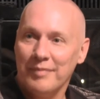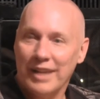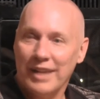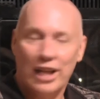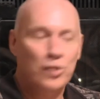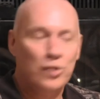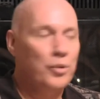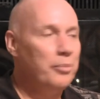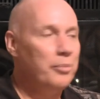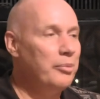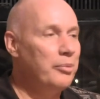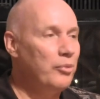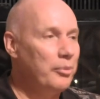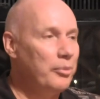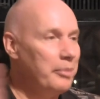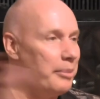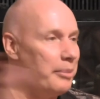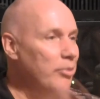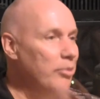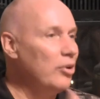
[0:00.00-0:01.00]
That's what
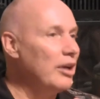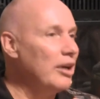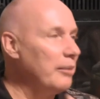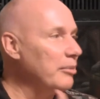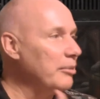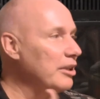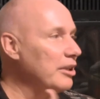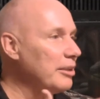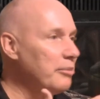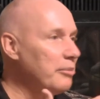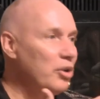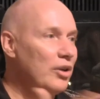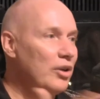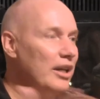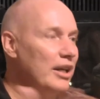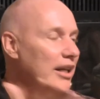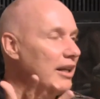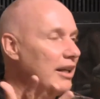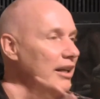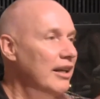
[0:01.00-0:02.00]
when people come to
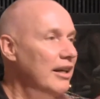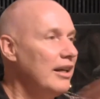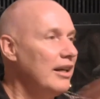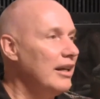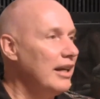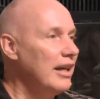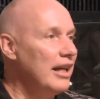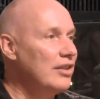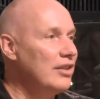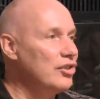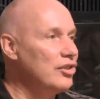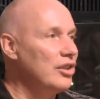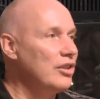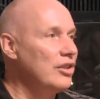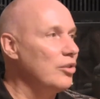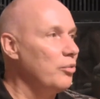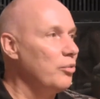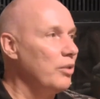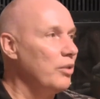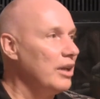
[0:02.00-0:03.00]
community, it's
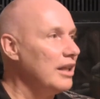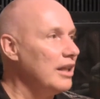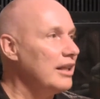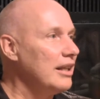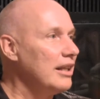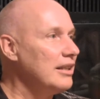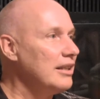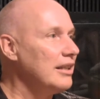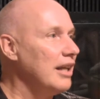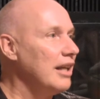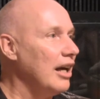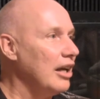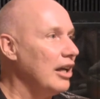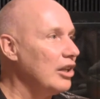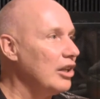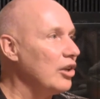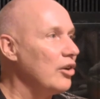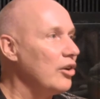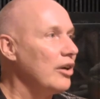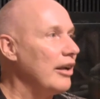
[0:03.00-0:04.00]
just a willingness to
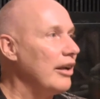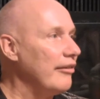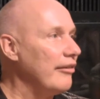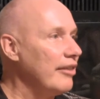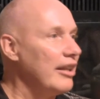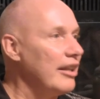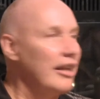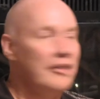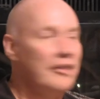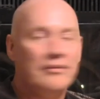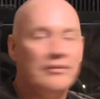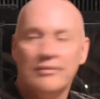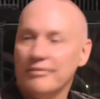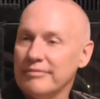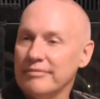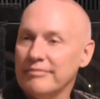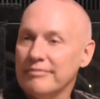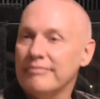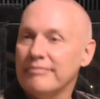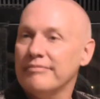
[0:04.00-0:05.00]
unlearn everything.
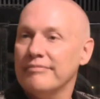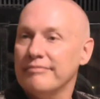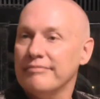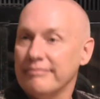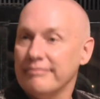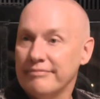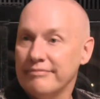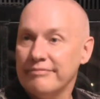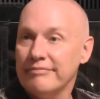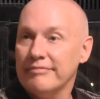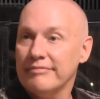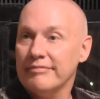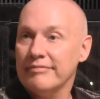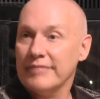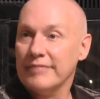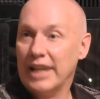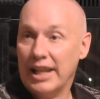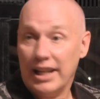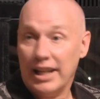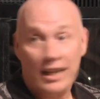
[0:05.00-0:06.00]

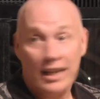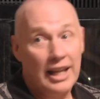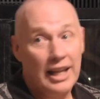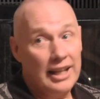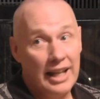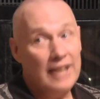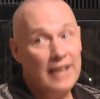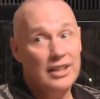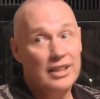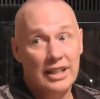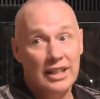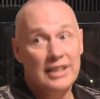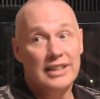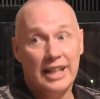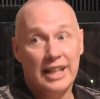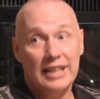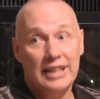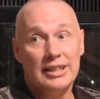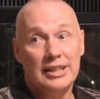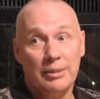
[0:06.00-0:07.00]
And it, and that does
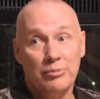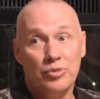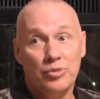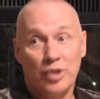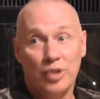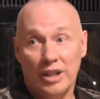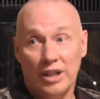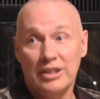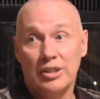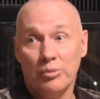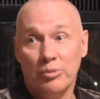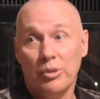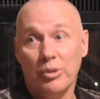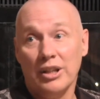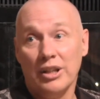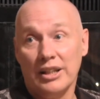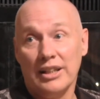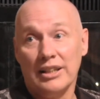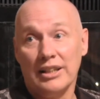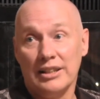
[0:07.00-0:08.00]
take some trust and
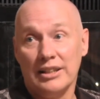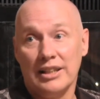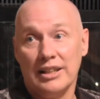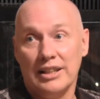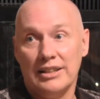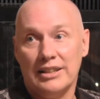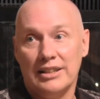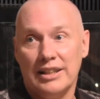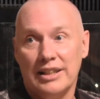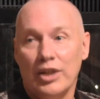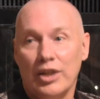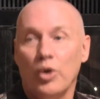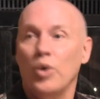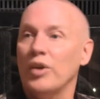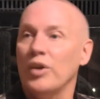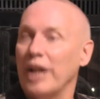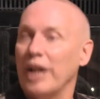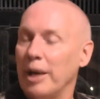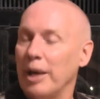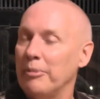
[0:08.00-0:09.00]
willingness because the
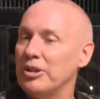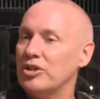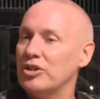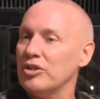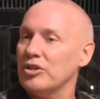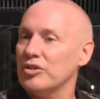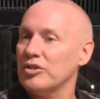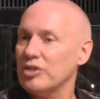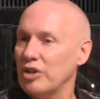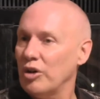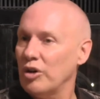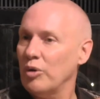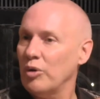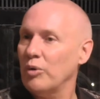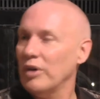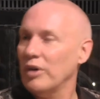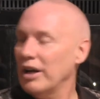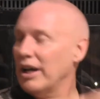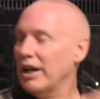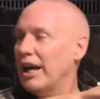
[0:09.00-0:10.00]
old habits are so
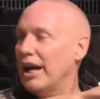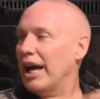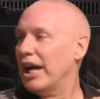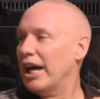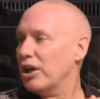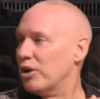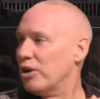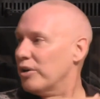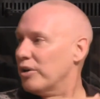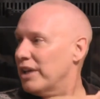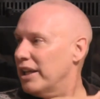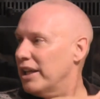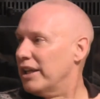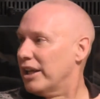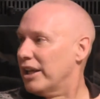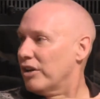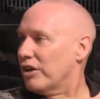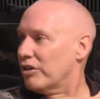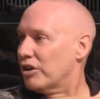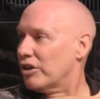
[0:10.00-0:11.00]
anchored in
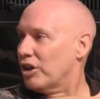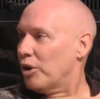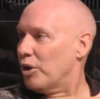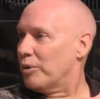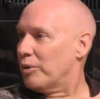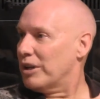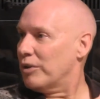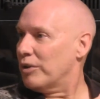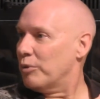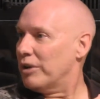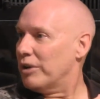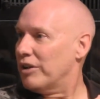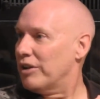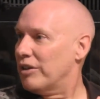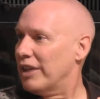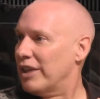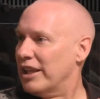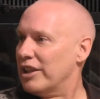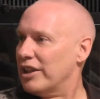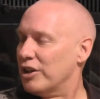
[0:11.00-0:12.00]
there. You know, we, we
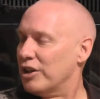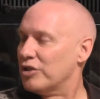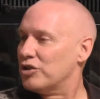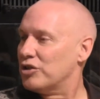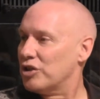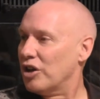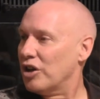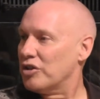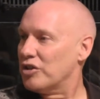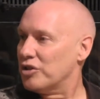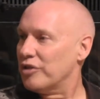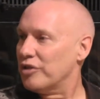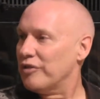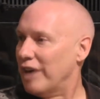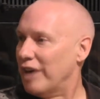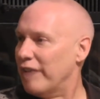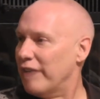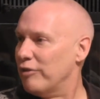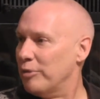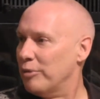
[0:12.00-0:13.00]
think there's our
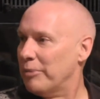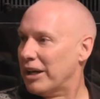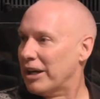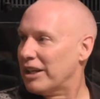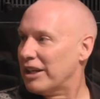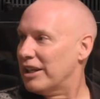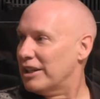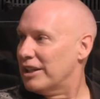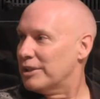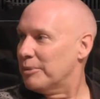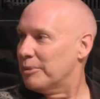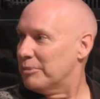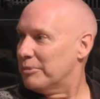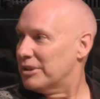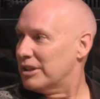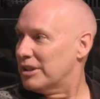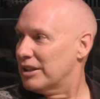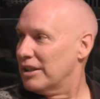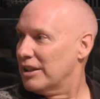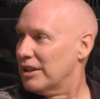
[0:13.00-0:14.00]
survival mechanisms.